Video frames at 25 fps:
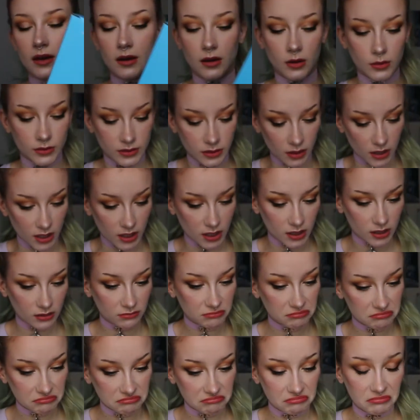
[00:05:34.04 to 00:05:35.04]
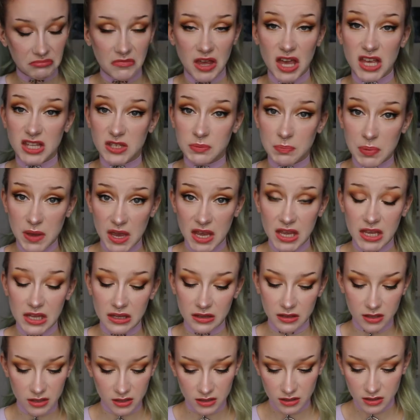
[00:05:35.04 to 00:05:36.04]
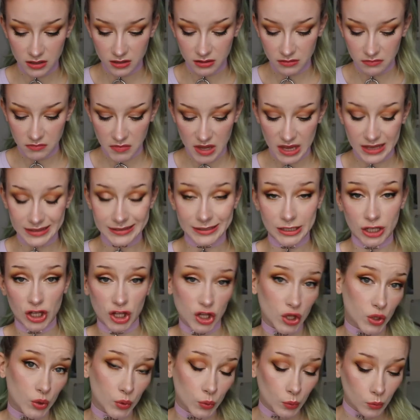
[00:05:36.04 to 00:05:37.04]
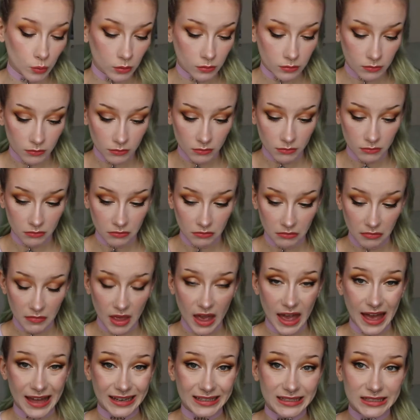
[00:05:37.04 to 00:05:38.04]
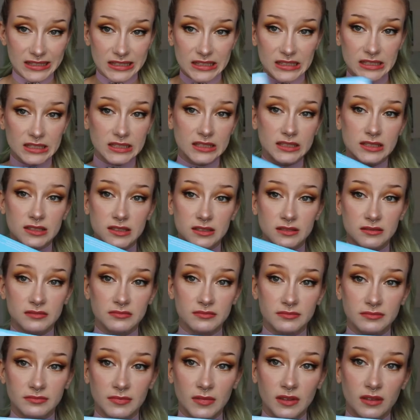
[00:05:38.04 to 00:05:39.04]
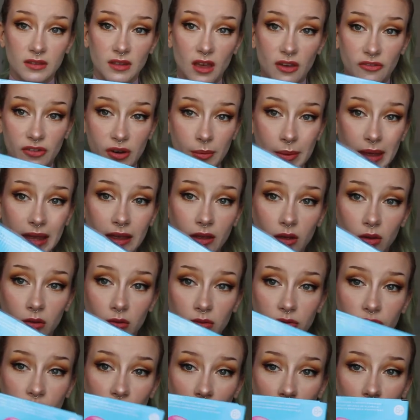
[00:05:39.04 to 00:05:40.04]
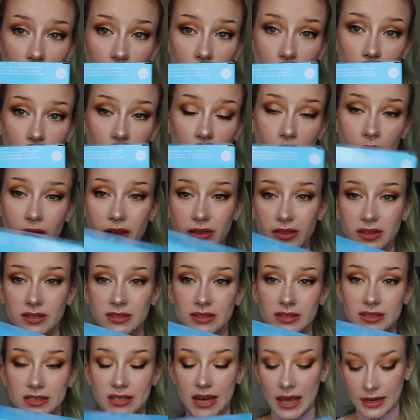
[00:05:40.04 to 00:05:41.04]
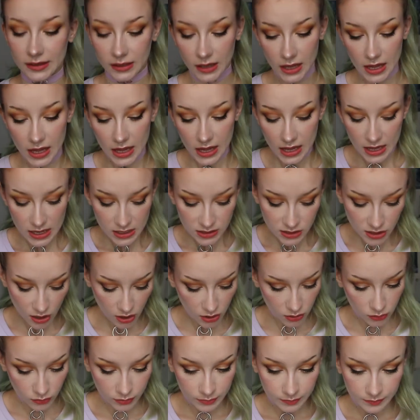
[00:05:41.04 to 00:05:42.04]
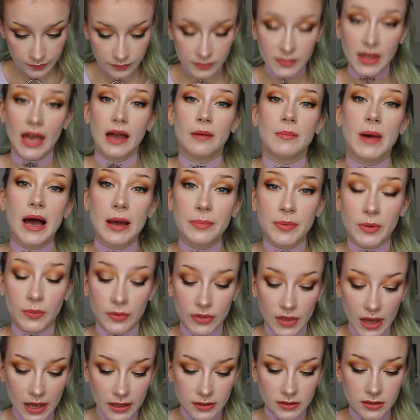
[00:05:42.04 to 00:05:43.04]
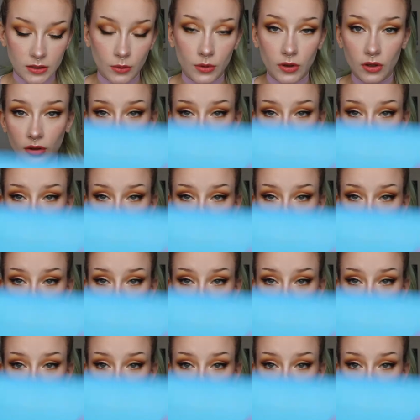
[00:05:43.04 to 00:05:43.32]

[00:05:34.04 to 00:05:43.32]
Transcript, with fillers: and I was like, it's pink, it's cute, and it's a flamingo, so I'll get this instead. So yeah, I'm happy with that. So I